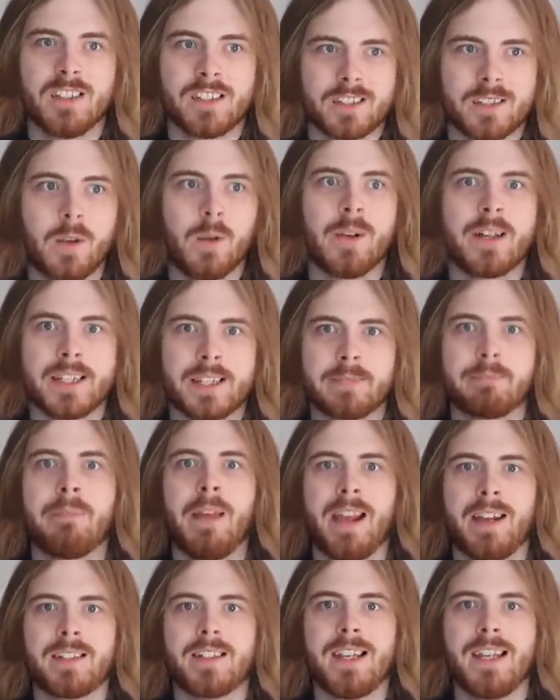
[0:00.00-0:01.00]
so
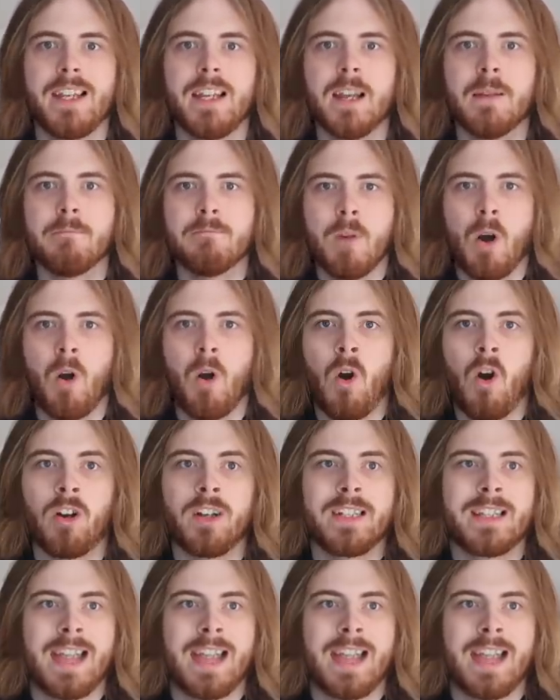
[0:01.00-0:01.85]
expect to hear more on